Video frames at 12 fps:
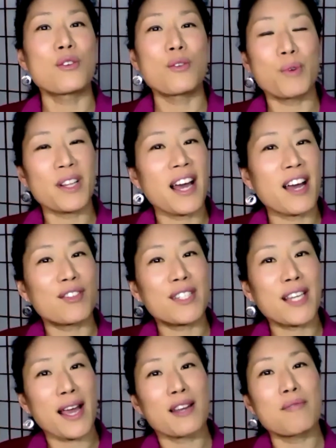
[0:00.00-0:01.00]
you will have
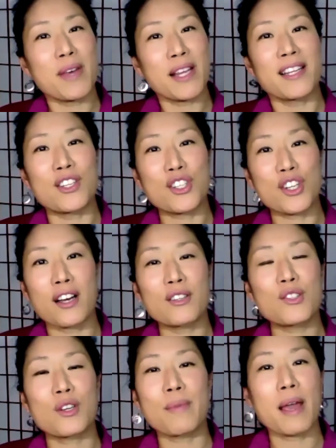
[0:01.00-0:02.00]
10-minute
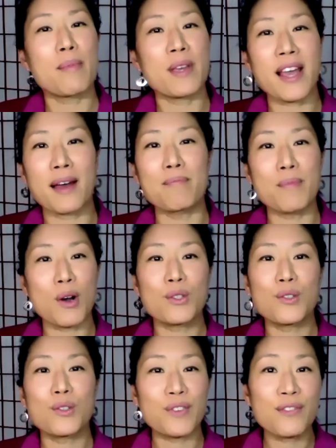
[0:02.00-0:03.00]
chunks or maybe at
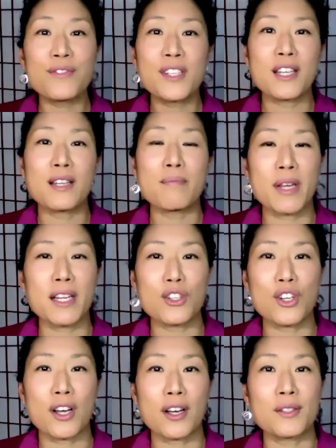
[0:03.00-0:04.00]
most
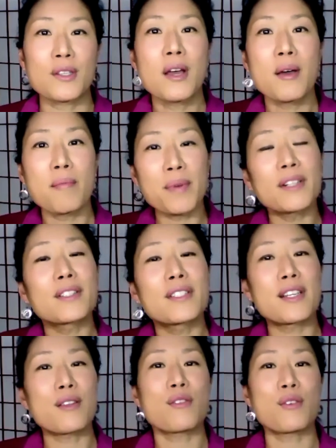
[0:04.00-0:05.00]
15-minute chunks
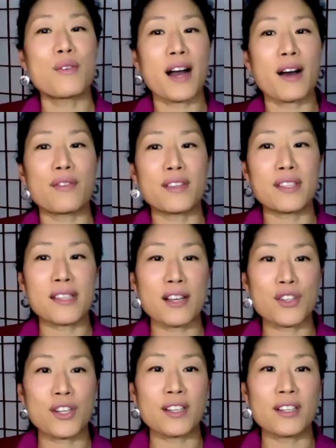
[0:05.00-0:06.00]
built in throughout the
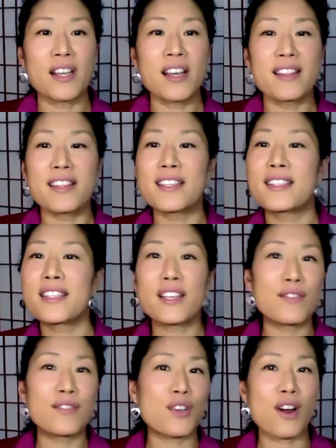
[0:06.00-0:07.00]
session. This
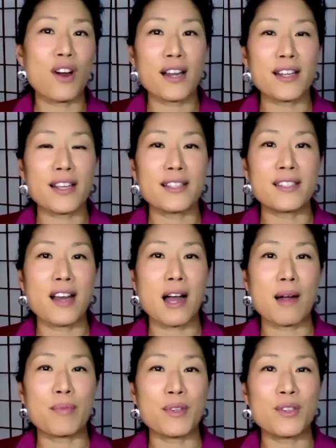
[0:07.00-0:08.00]
gives your audience an
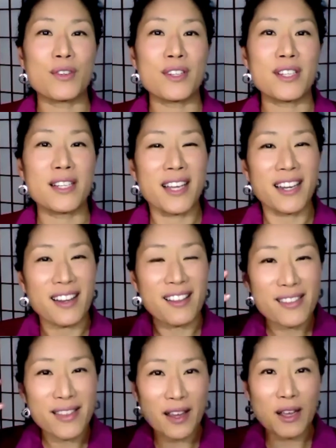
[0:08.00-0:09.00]
opportunity to kind
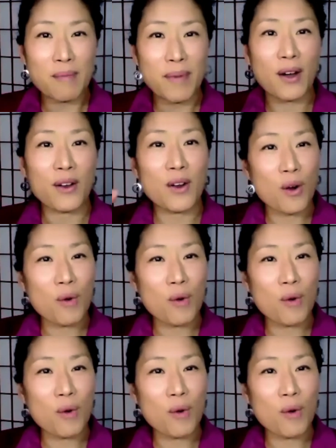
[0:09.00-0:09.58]
of think about,